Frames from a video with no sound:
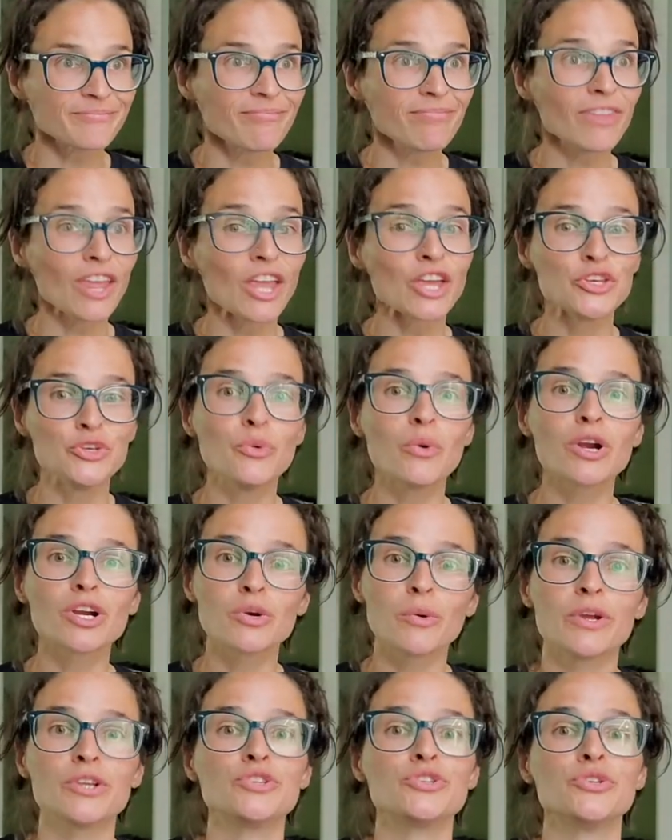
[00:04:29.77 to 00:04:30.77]
You are
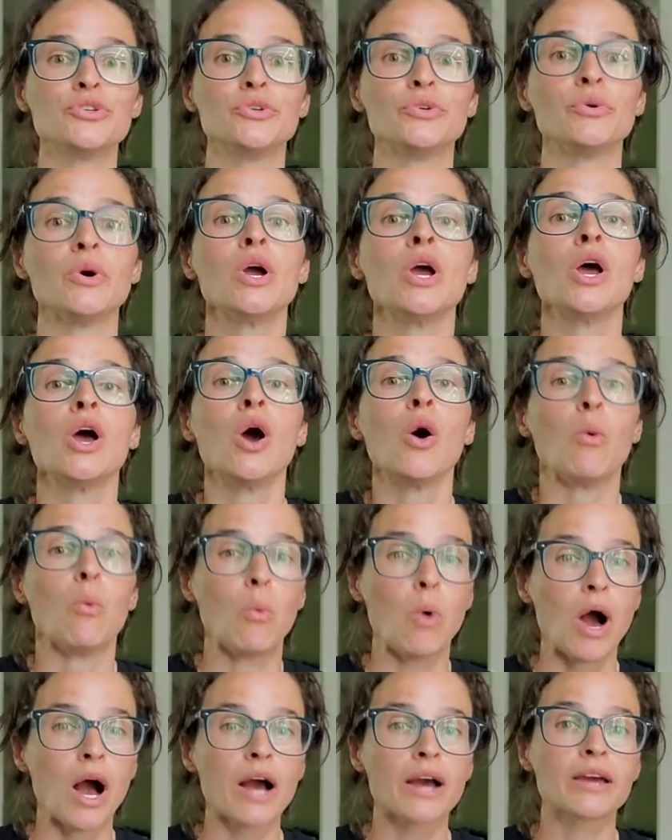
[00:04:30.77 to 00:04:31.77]
going to
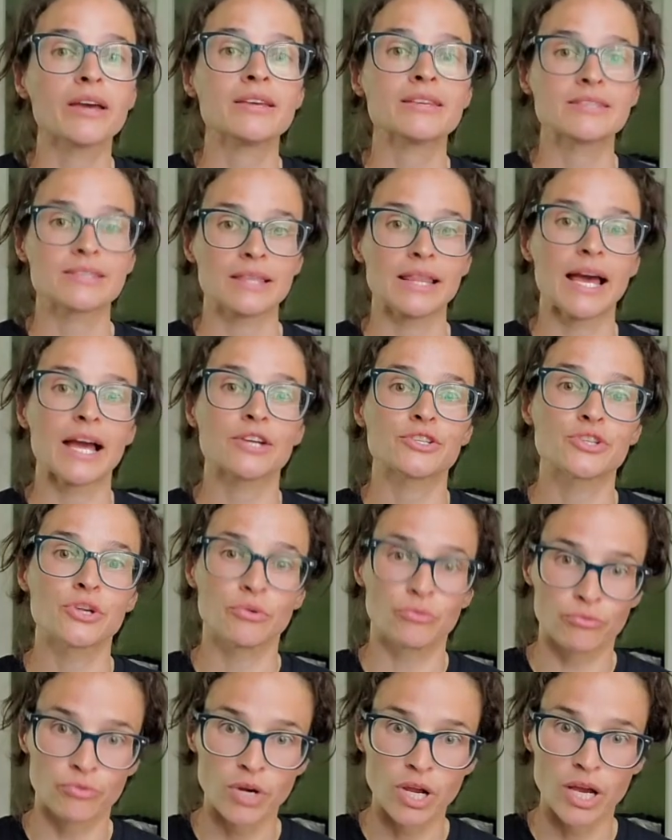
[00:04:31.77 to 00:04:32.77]

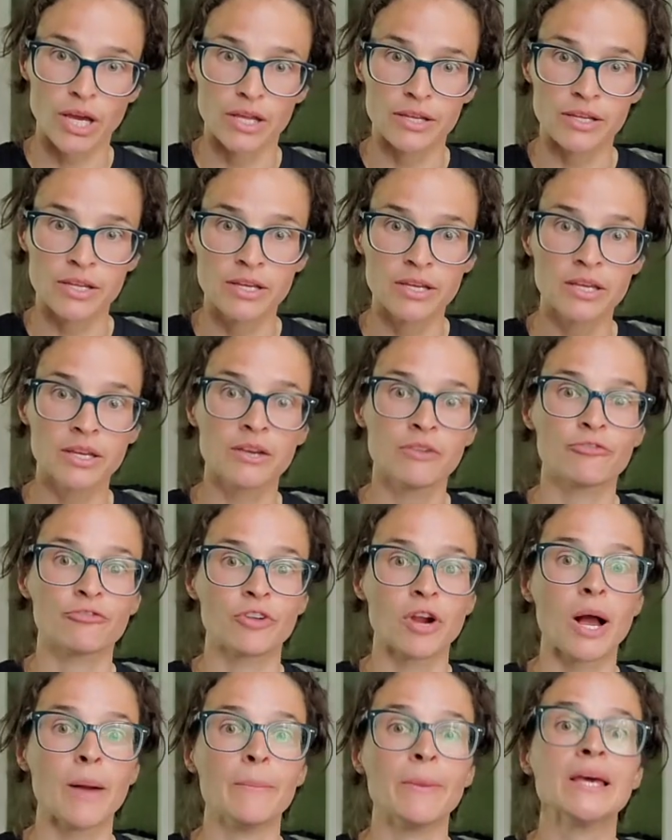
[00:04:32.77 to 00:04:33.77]
walk/run
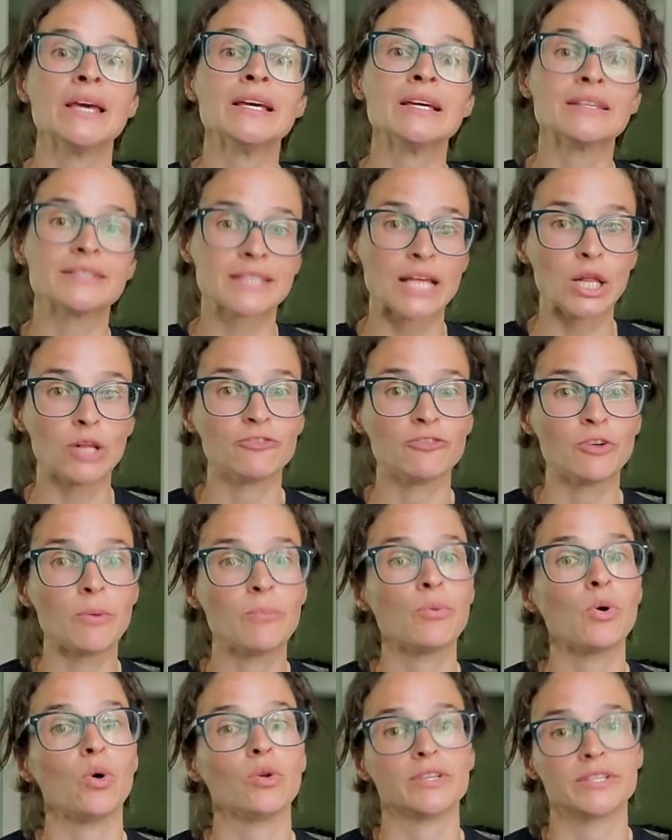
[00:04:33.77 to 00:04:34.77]
from telephone
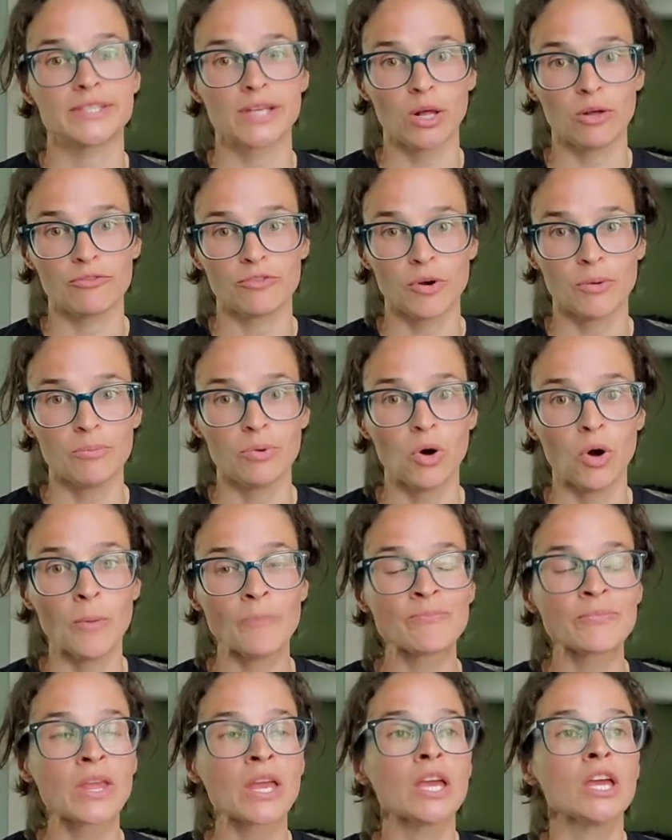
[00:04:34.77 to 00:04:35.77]
pole to telephone pole.
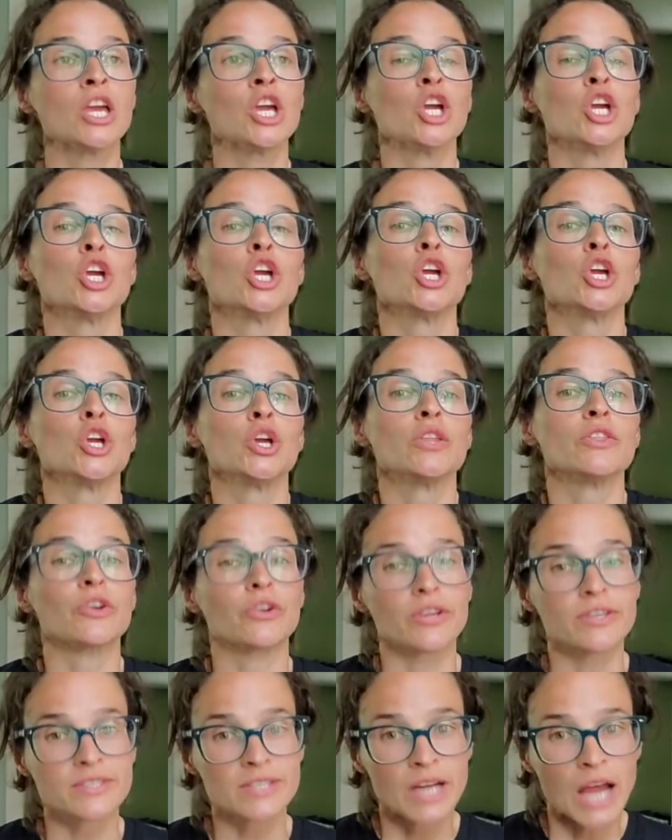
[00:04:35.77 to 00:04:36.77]
There
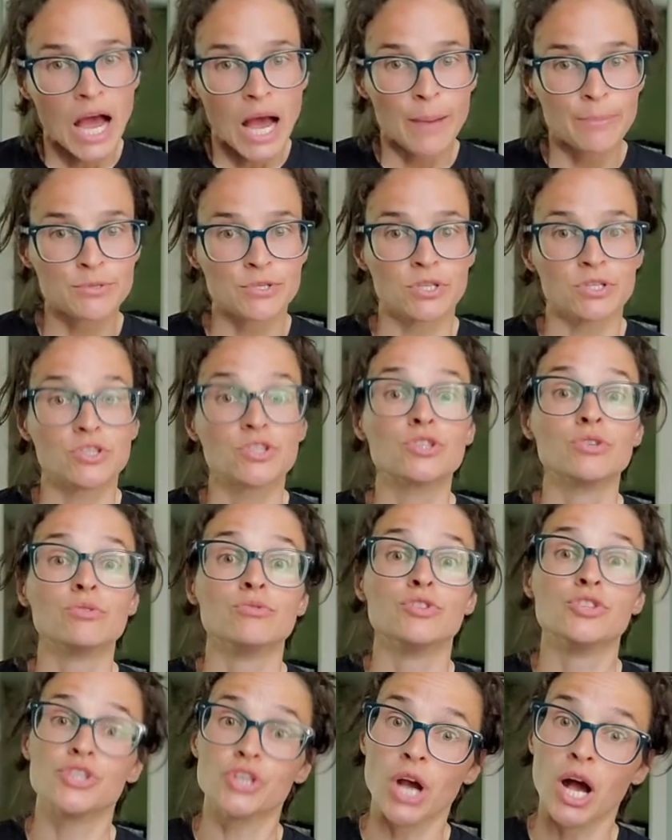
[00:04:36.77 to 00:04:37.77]
is an option to
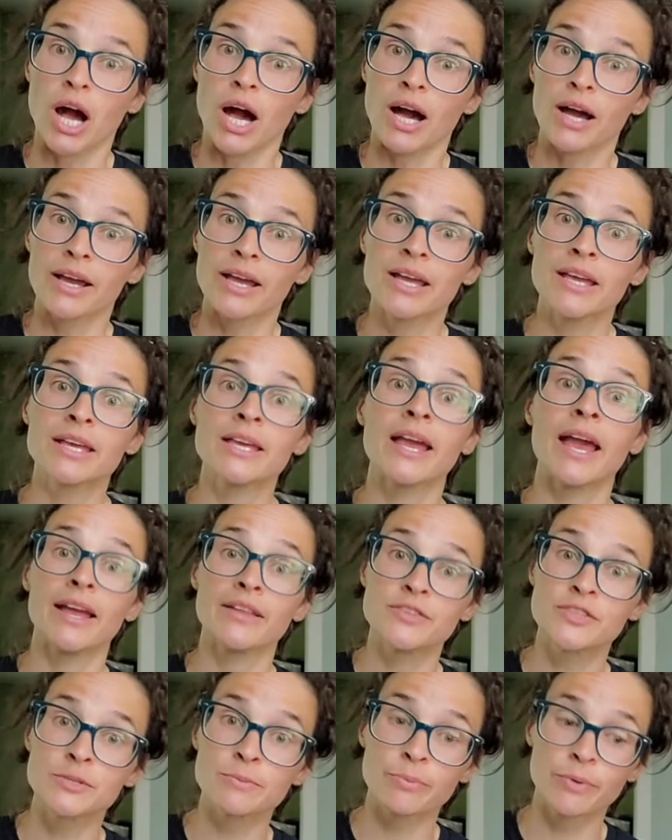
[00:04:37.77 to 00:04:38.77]
jog and
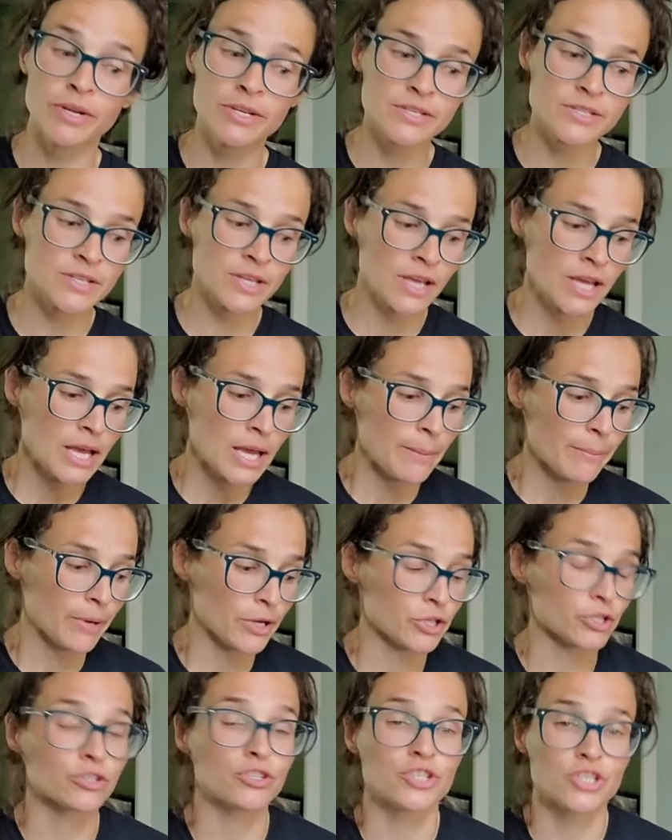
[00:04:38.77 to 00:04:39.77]
sprint, but
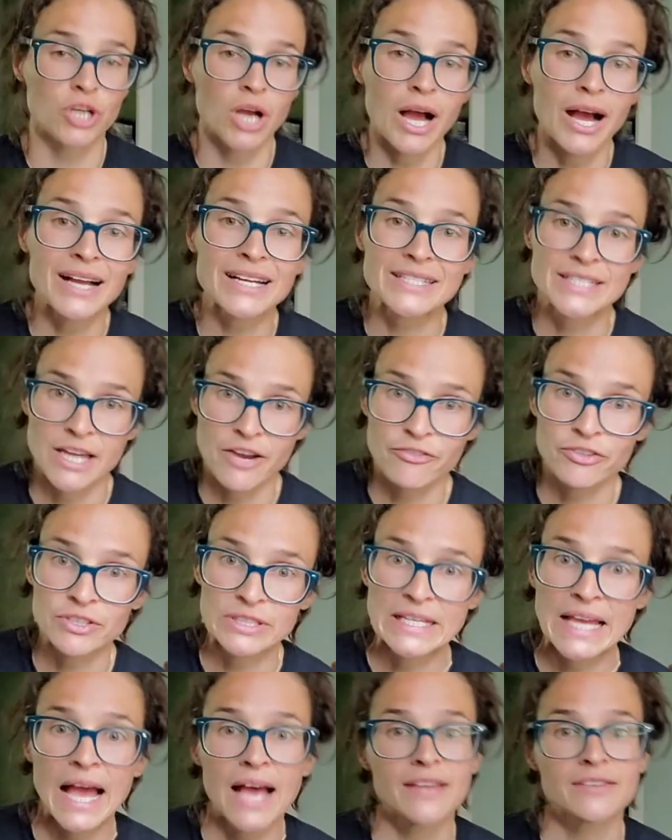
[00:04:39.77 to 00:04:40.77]
your jog definitely
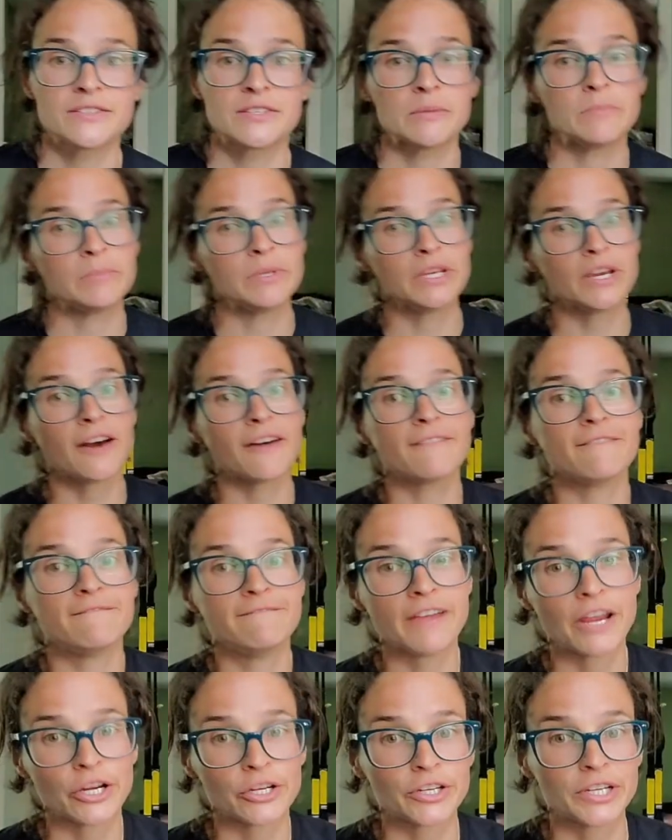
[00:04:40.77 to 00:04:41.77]
has to be a
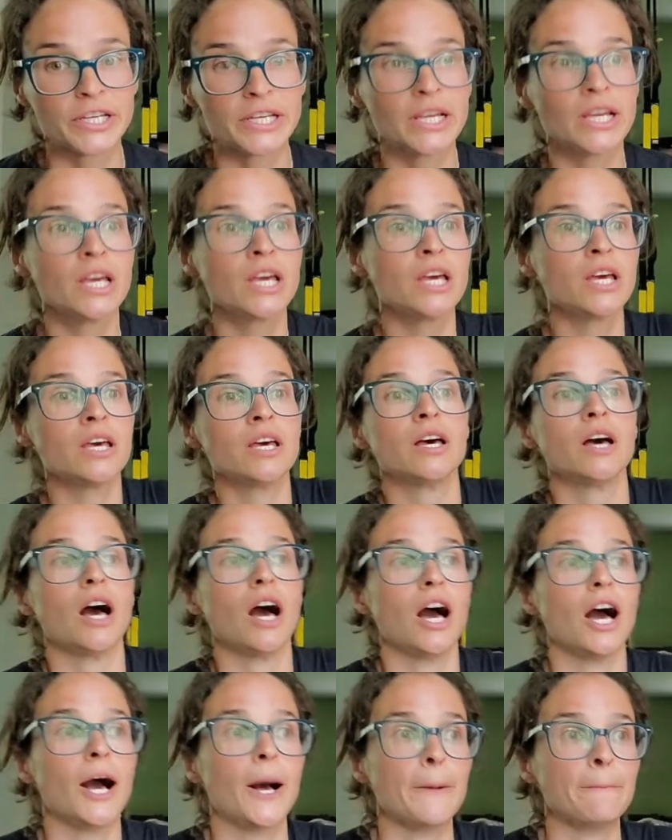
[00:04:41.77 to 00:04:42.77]
very,
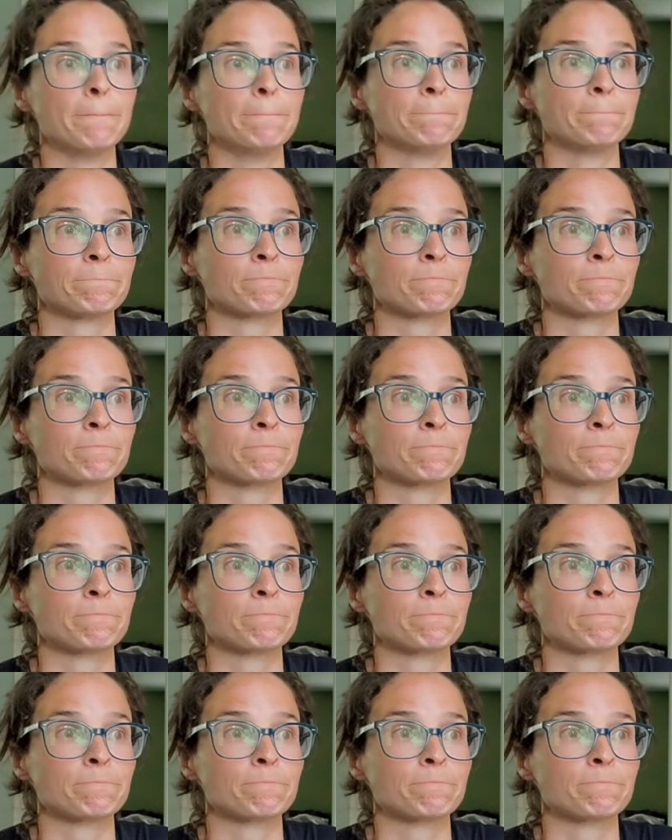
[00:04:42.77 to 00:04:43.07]
I